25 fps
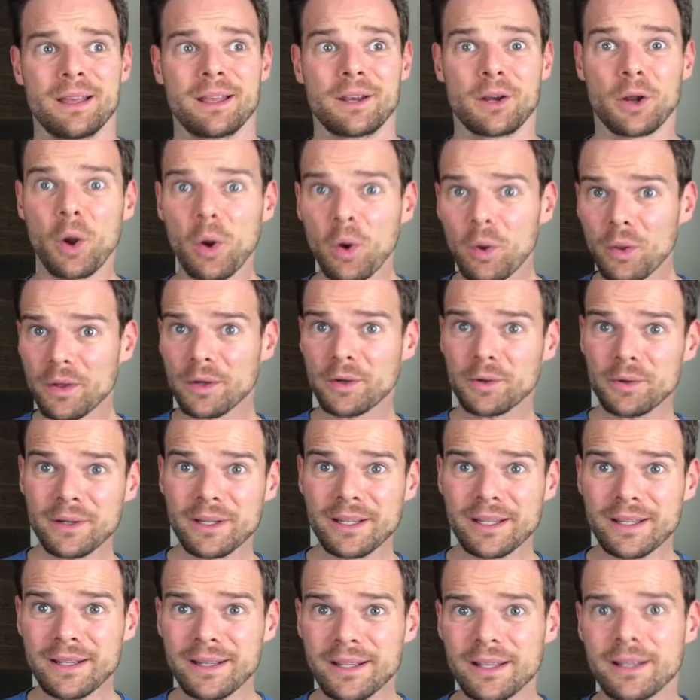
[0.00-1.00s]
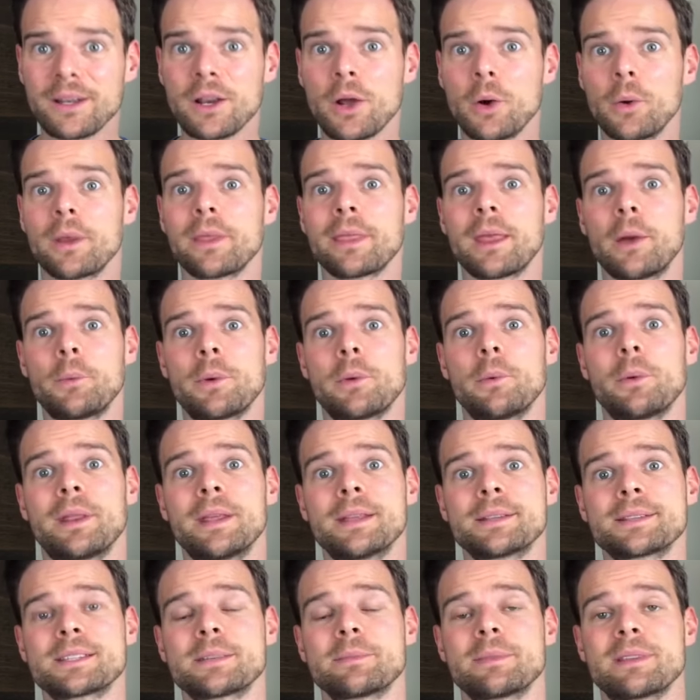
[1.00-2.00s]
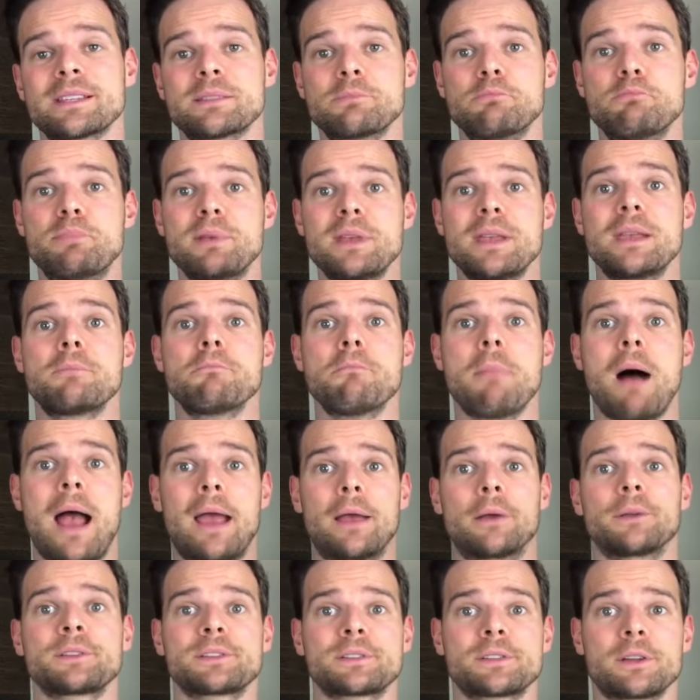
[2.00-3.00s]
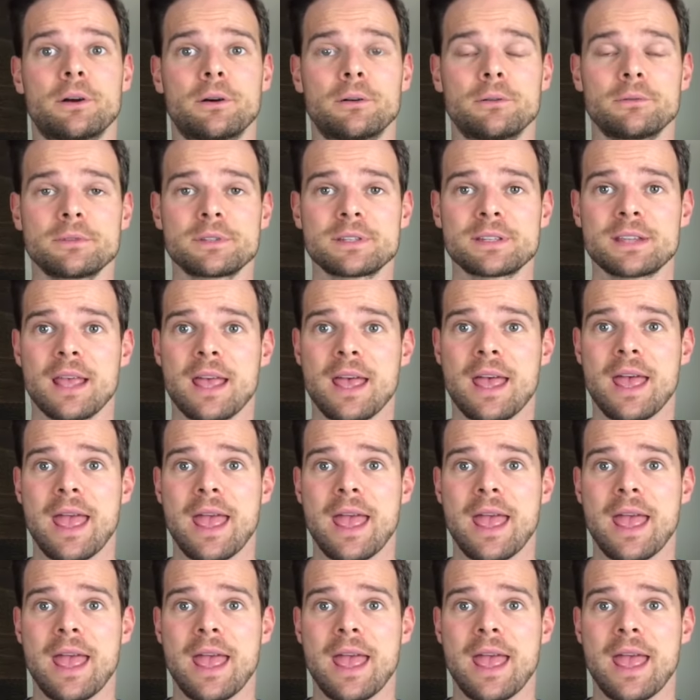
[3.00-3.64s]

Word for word: Nicole agreed, knowing that we would hit some of these big milestones